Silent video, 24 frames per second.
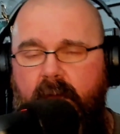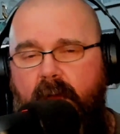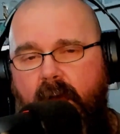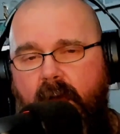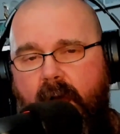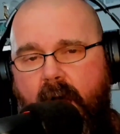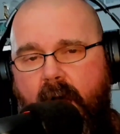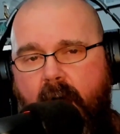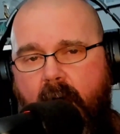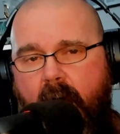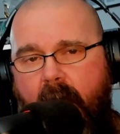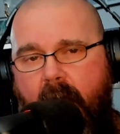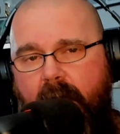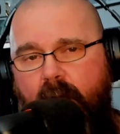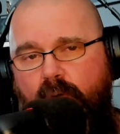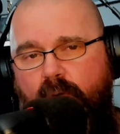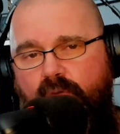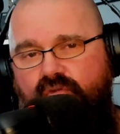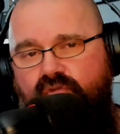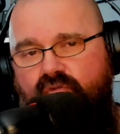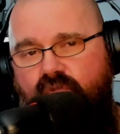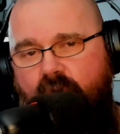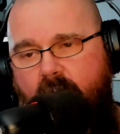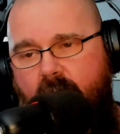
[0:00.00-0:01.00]
I don't
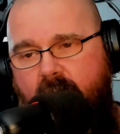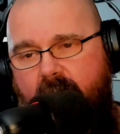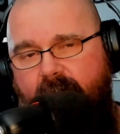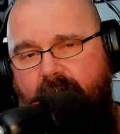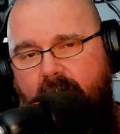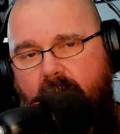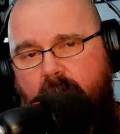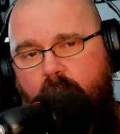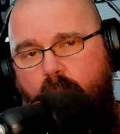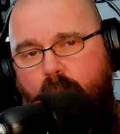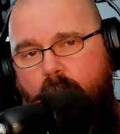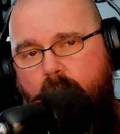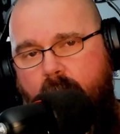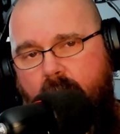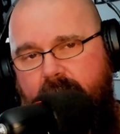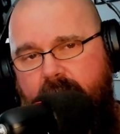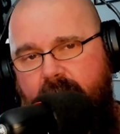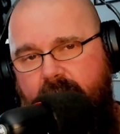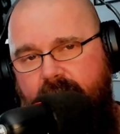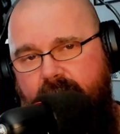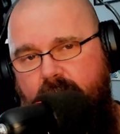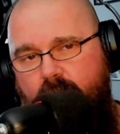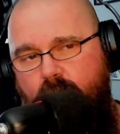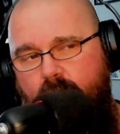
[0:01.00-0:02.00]
drive. I walk
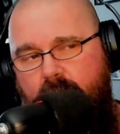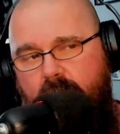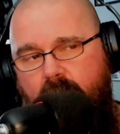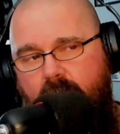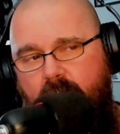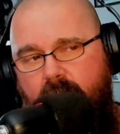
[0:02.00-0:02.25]
everywhere.